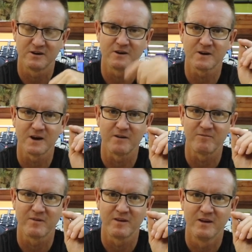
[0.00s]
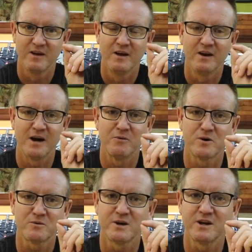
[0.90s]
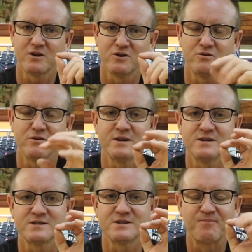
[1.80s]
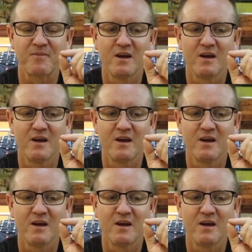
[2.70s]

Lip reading: Okay, now what we're going to do is